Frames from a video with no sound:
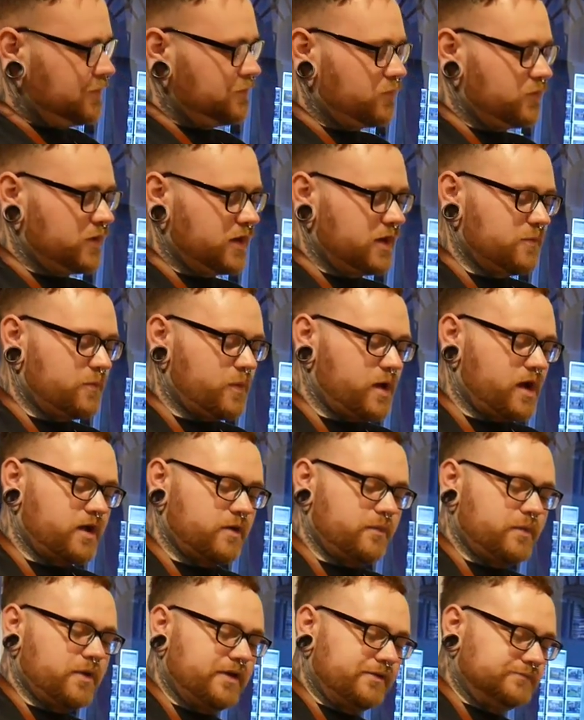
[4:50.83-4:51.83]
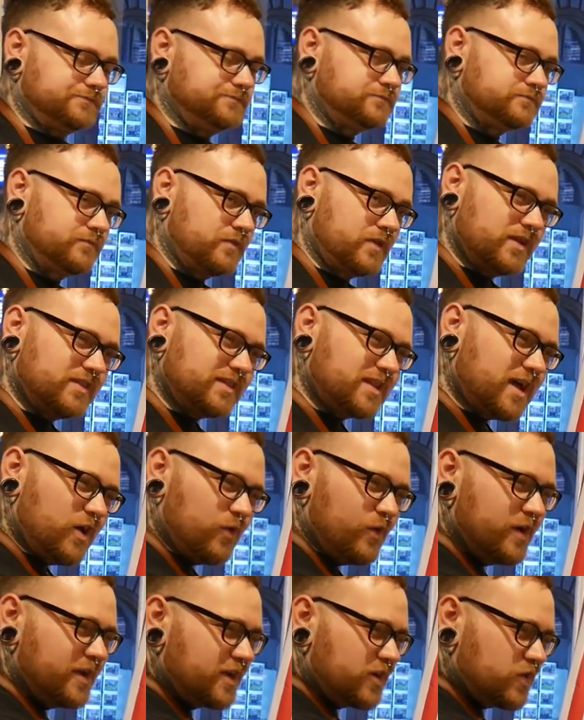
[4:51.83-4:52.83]
and bring it back a bit. And that
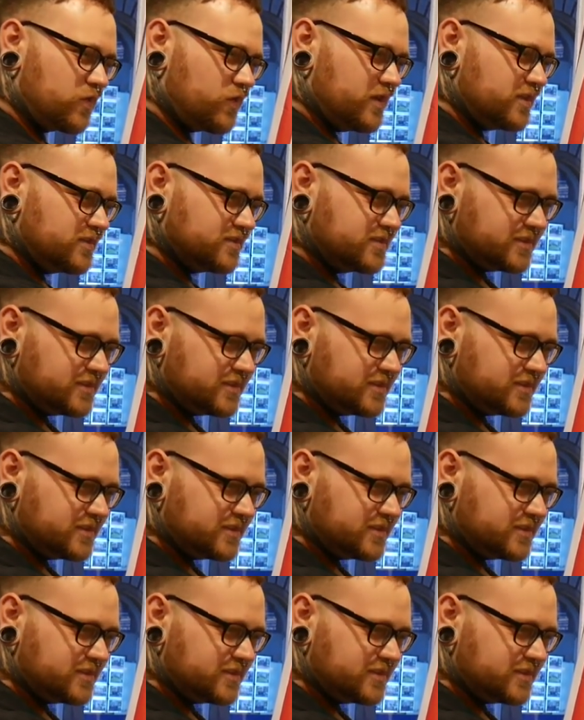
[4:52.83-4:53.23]
will increase